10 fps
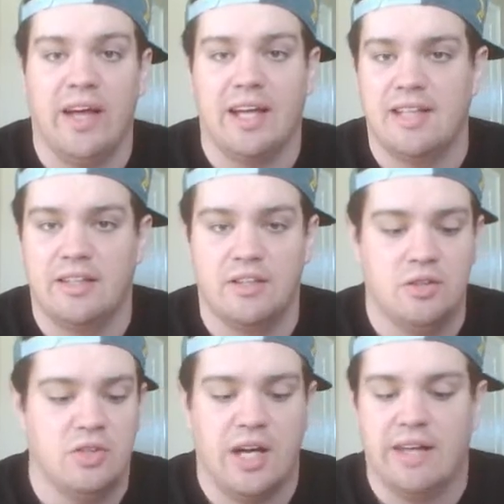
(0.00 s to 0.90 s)
like I said, the
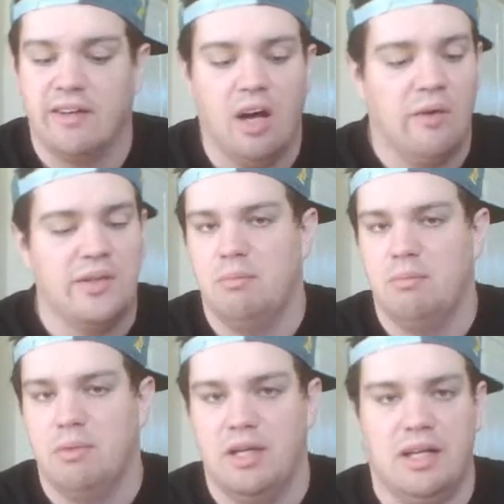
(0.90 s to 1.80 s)
two giants, they're always
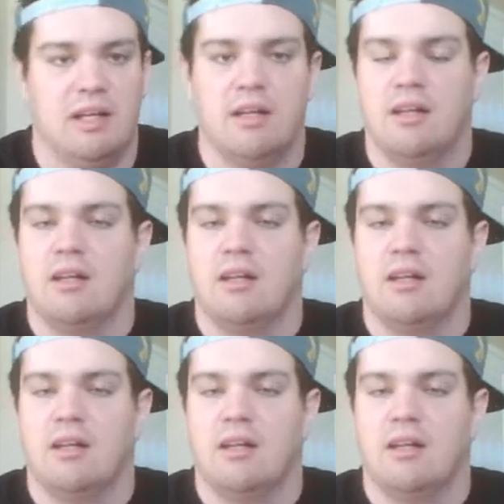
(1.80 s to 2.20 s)
going to be,